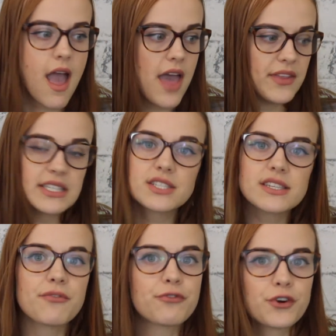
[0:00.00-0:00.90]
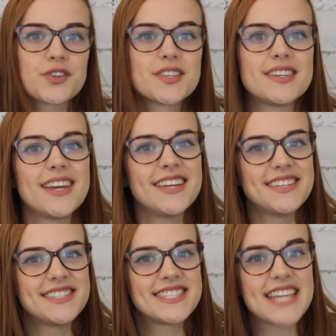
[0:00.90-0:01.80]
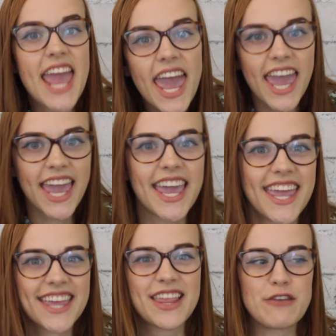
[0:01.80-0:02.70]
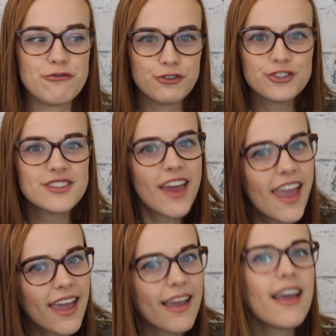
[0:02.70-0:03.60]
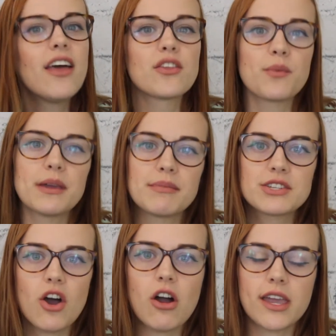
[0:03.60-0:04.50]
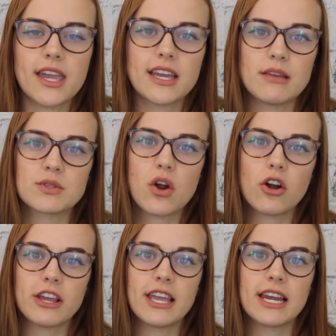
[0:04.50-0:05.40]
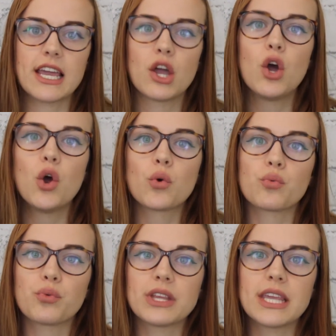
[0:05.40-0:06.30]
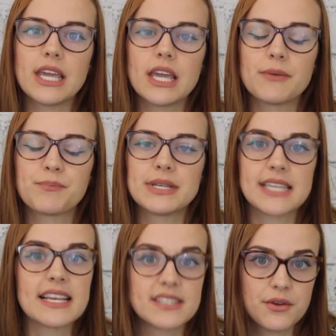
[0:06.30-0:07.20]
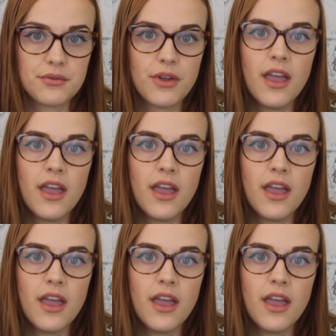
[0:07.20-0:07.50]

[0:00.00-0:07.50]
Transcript: And this is the first day, like full day, that we had been talking, and he was already getting really possessive.